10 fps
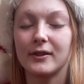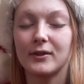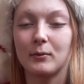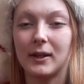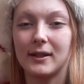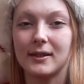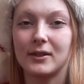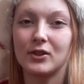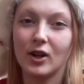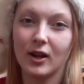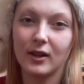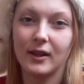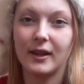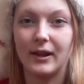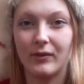sweets and
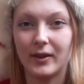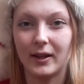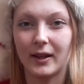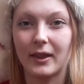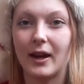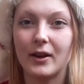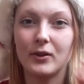chocolate and everything like that.